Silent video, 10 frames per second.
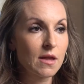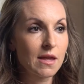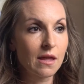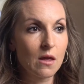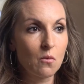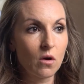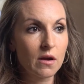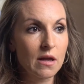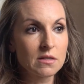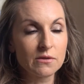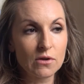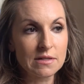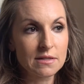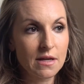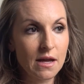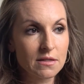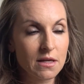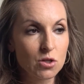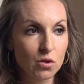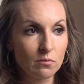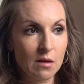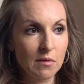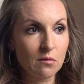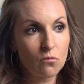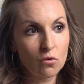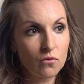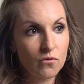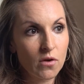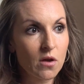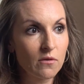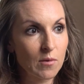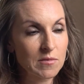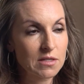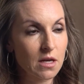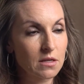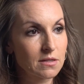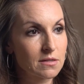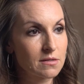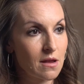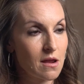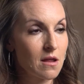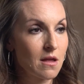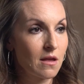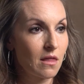Can they work in different states as you maybe move from state to state?